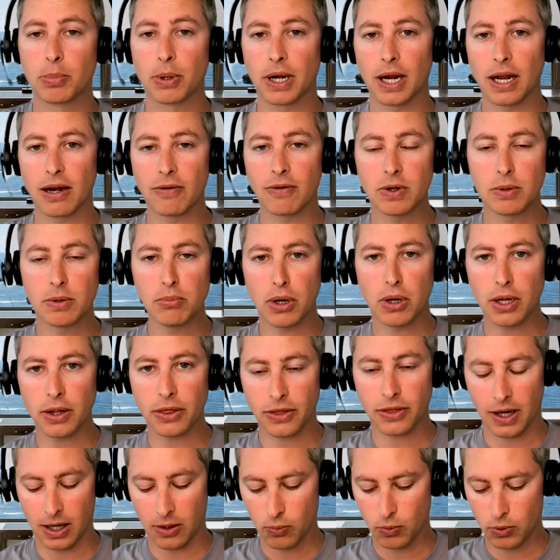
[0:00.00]
but every
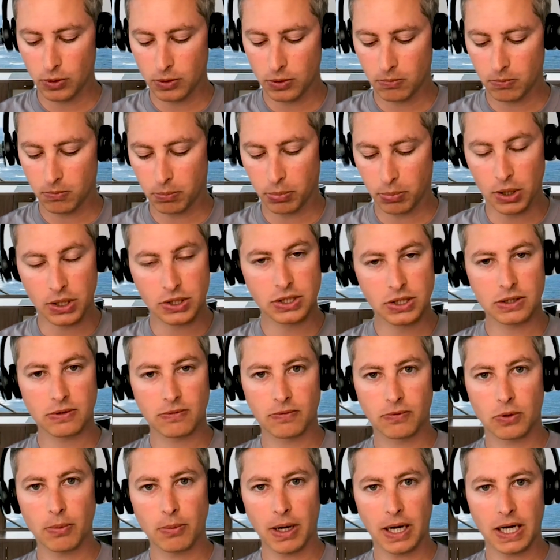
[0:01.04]
month I would budget
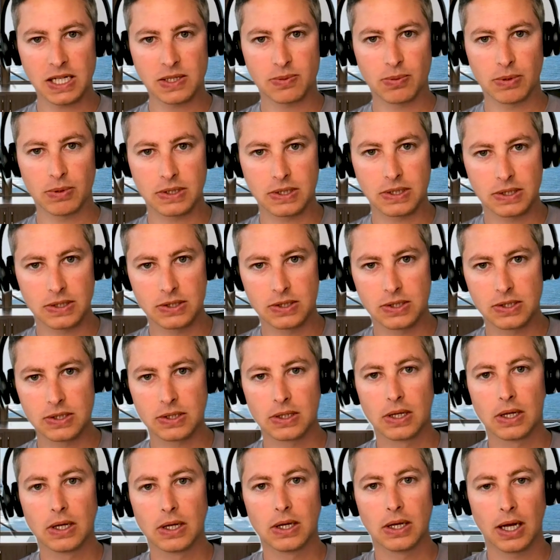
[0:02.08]
for my
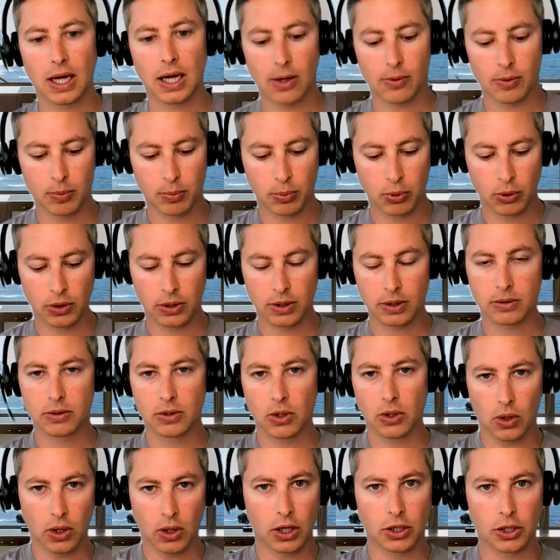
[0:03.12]
expenses. I would put,
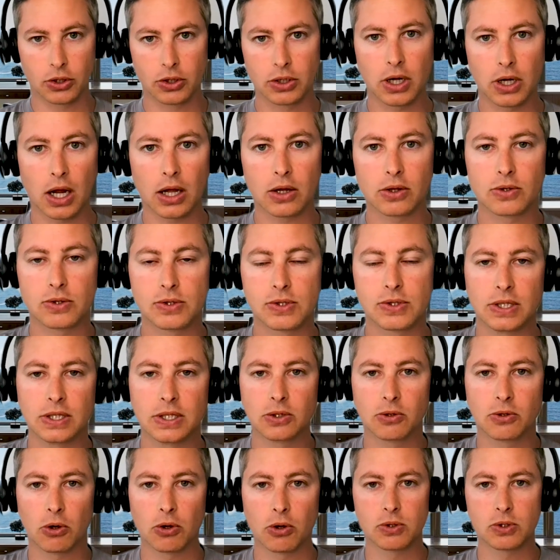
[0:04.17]
$100
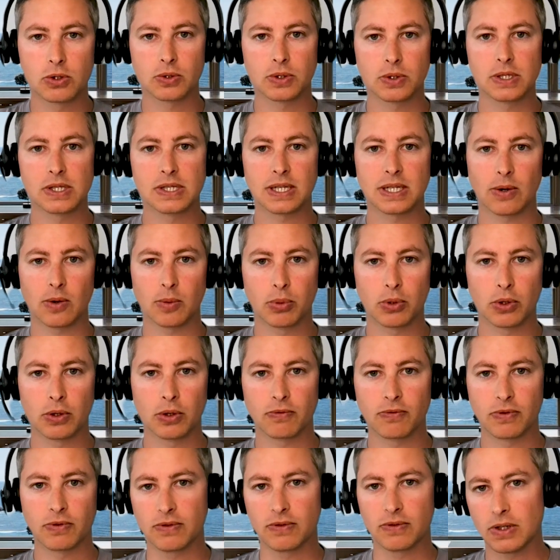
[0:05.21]
in groceries. I would
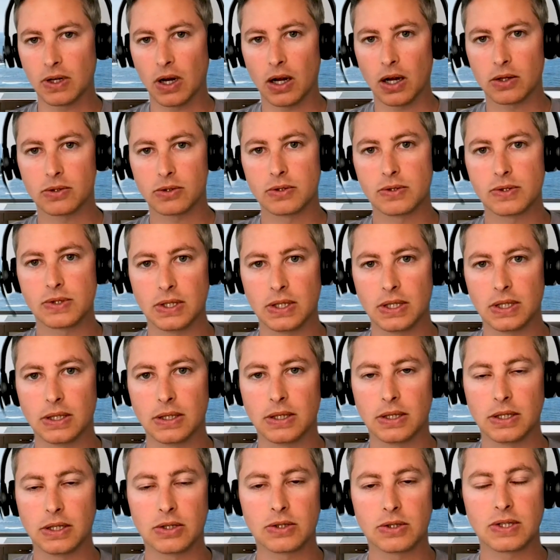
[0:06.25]
put $50
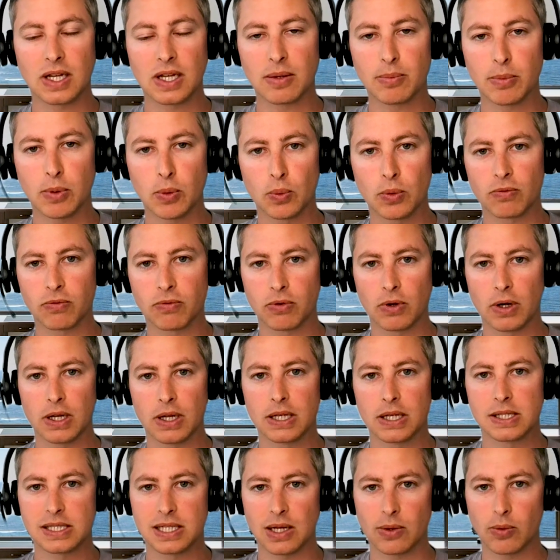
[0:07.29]
in entertainment with
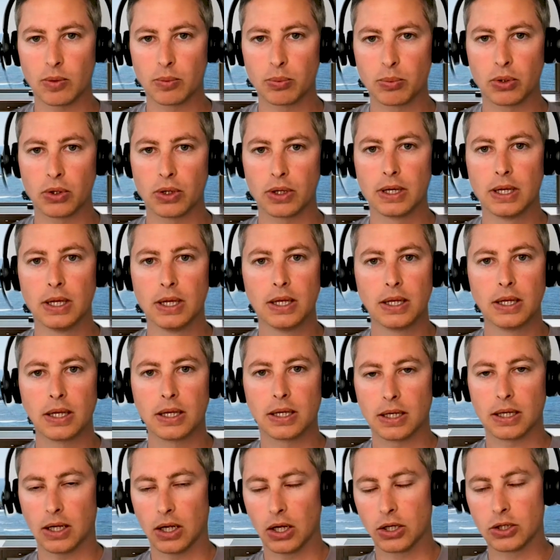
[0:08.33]
friends. I would put
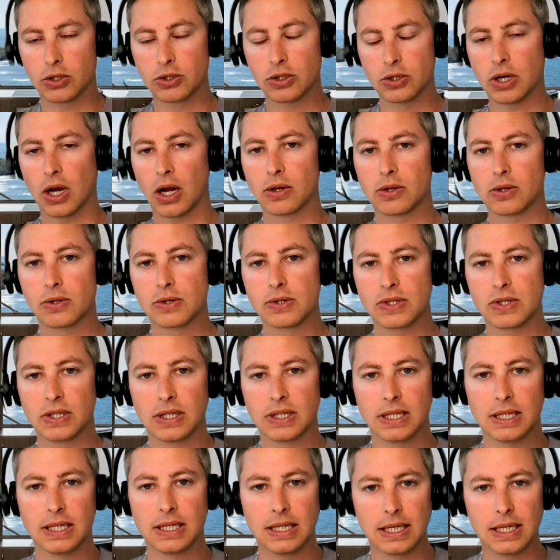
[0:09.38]
$100
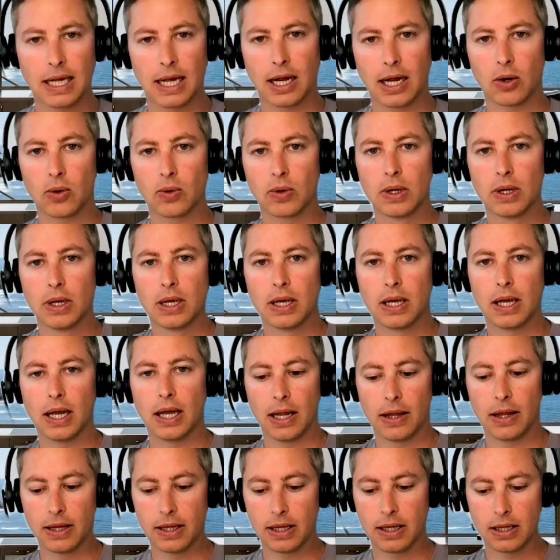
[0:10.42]
in eating out,
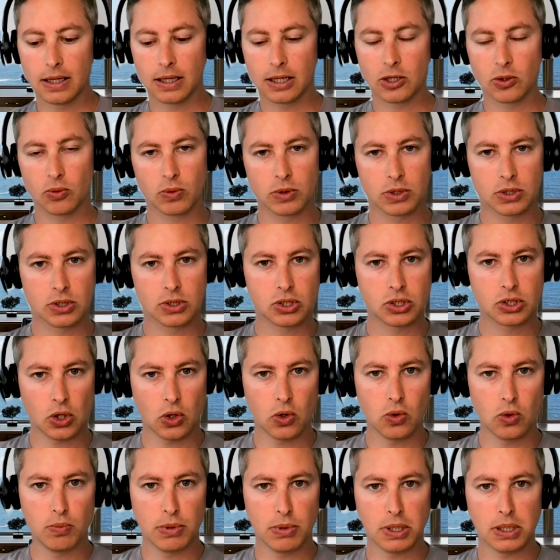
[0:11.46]
and then it would
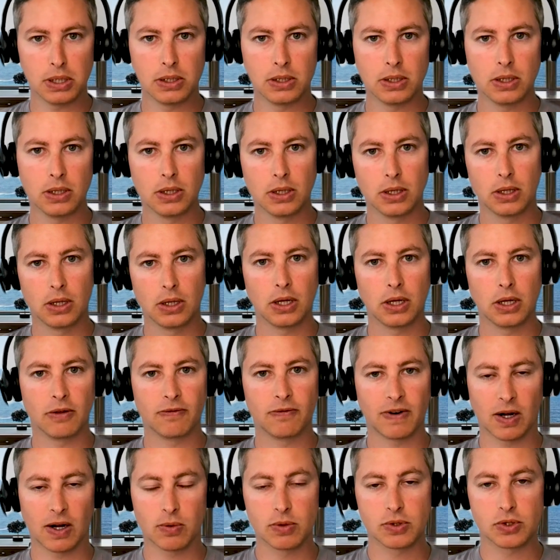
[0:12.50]
show me
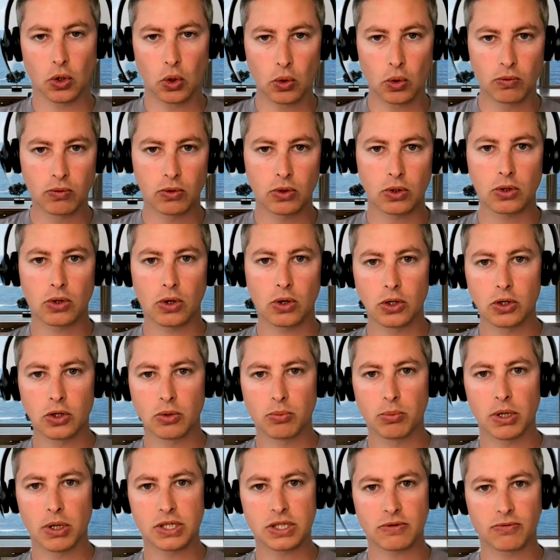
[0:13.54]
if I was over or under
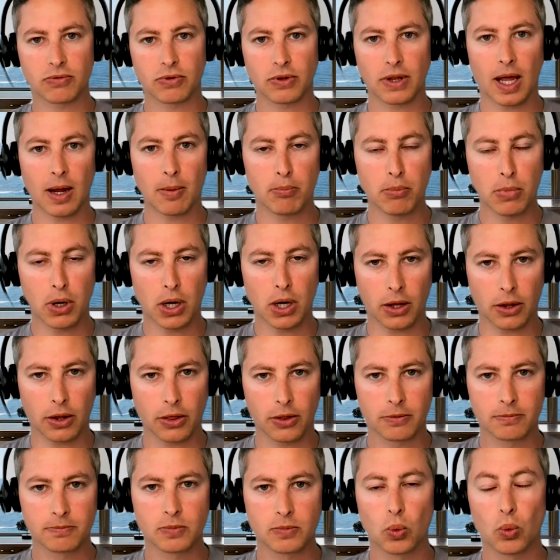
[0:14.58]
budget for that
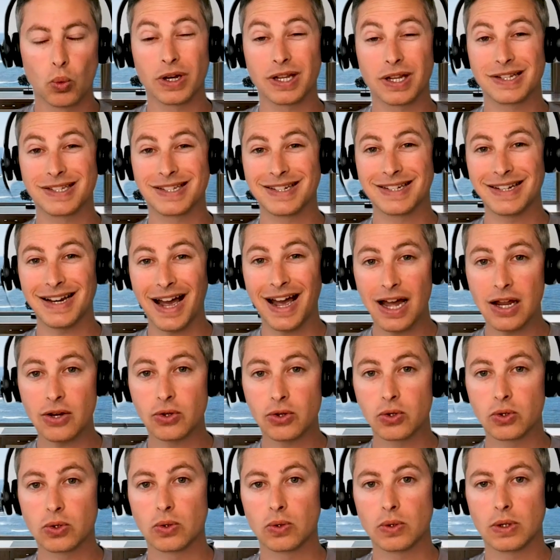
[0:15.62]
month. What it did
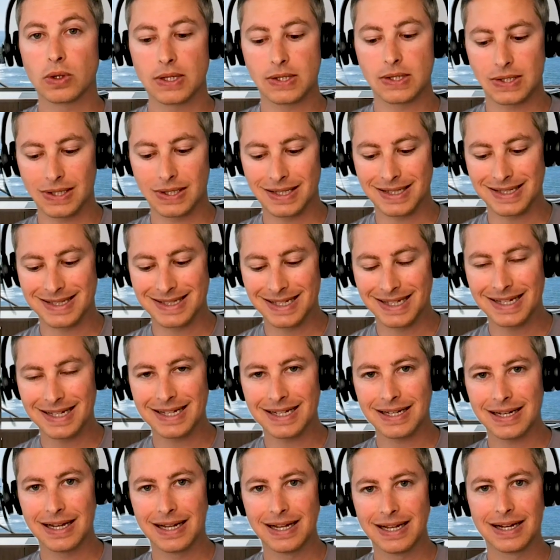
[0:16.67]
not do is it
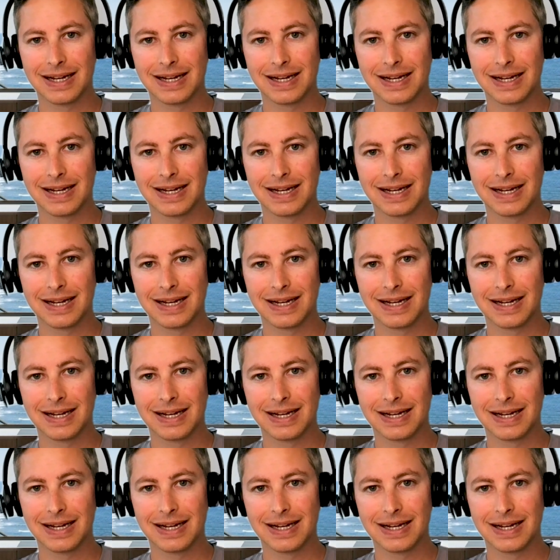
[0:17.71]
didn't